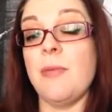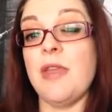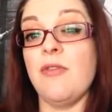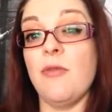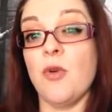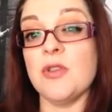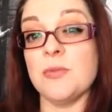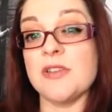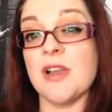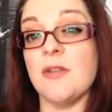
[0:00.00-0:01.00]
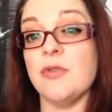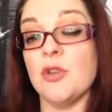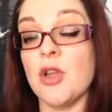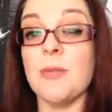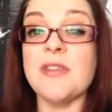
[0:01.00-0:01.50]
maybe force myself
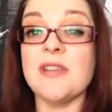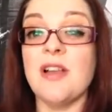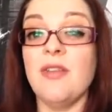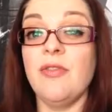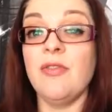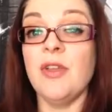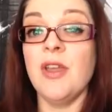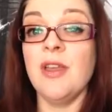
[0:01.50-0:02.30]
to look at myself